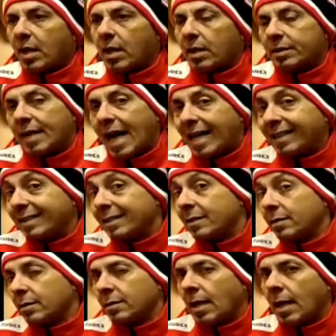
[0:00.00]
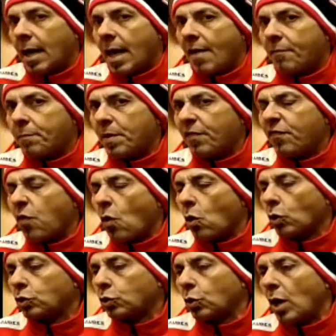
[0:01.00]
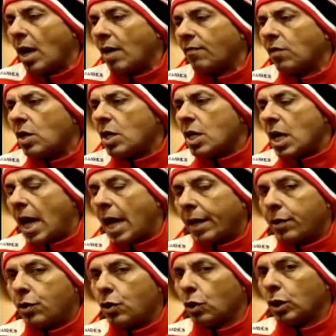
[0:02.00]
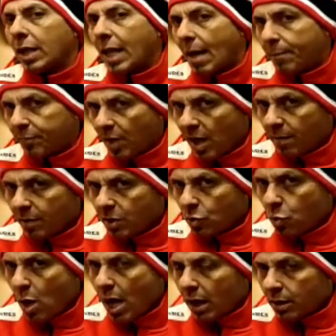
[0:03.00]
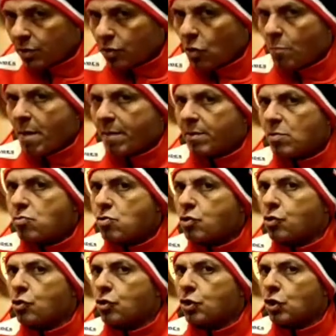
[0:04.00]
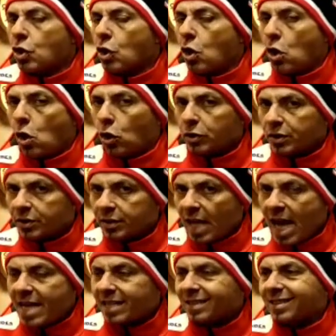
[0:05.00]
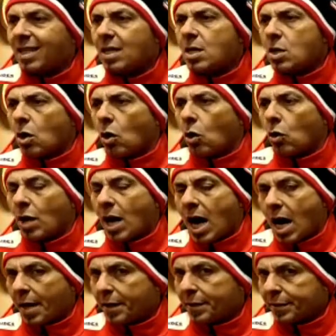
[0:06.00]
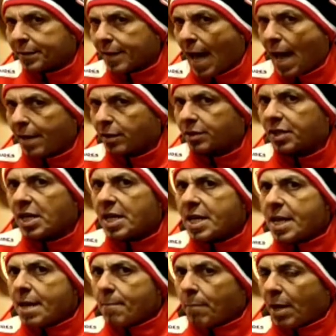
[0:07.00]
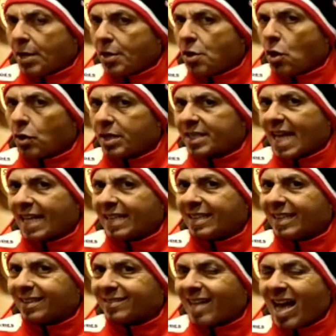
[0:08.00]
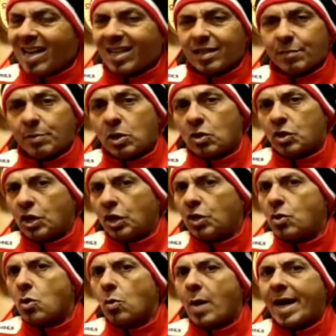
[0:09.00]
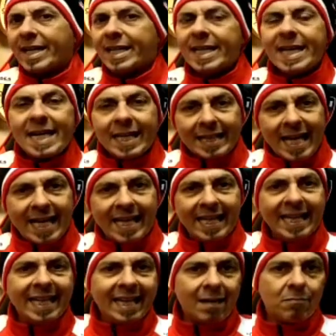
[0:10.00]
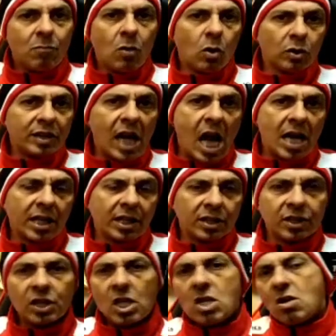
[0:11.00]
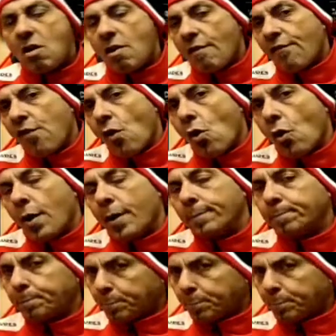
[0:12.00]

that FP4 to have a good lap time as well. So maybe he was using older tires or harder tires, but not his ideal tires, because he knew already that he needed more tires for